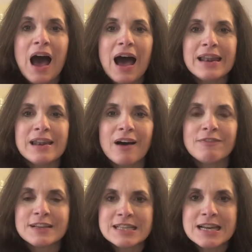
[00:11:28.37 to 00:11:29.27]
Enough
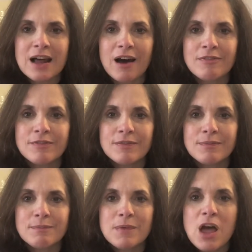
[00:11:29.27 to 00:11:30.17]
is enough.
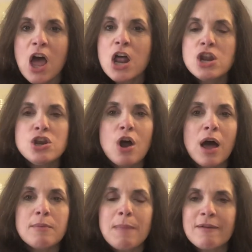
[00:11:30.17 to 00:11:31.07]
Not my